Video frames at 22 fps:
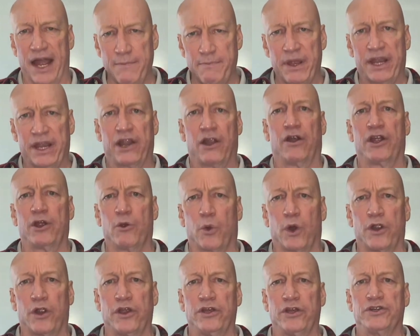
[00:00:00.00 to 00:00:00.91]
piping
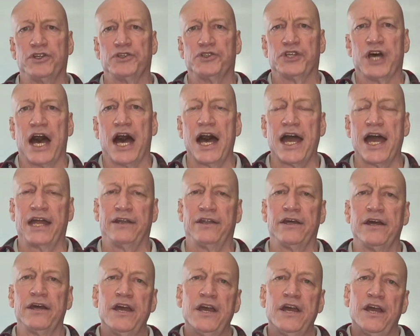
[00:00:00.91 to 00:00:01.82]
area where you
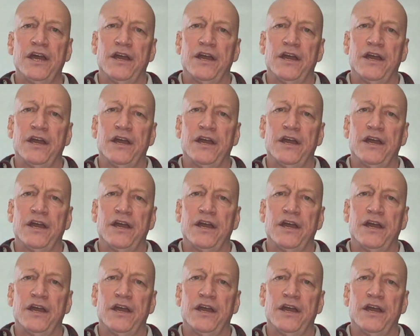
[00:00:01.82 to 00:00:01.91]
designed.